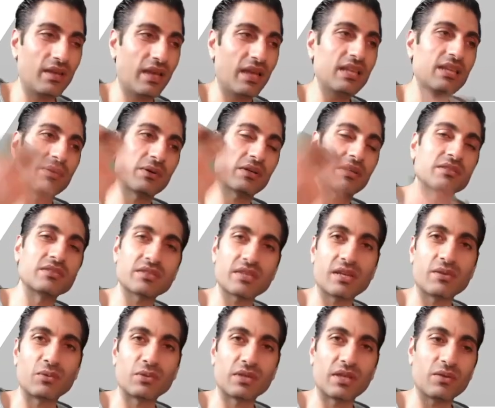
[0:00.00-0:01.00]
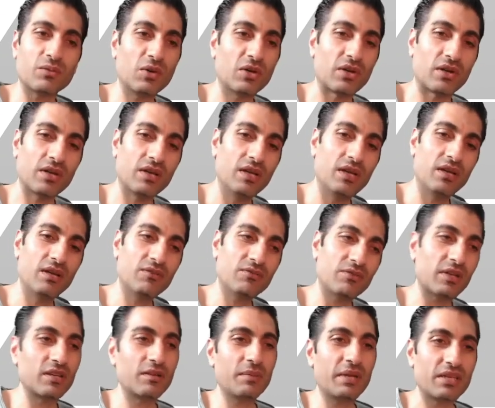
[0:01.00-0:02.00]
Anyone can say what they want.
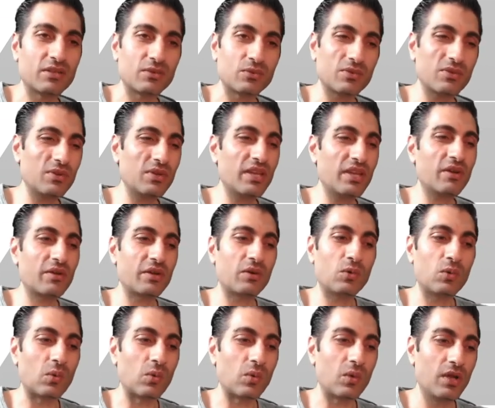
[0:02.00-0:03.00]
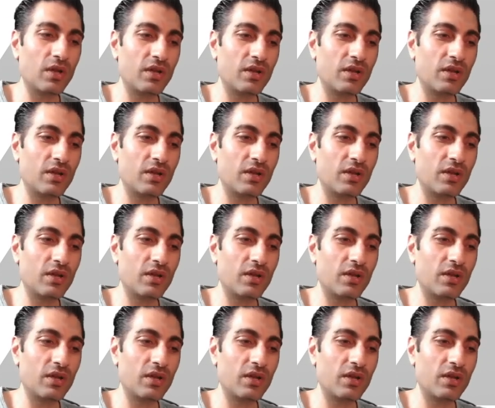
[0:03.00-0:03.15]
Fundamental, you hear it all.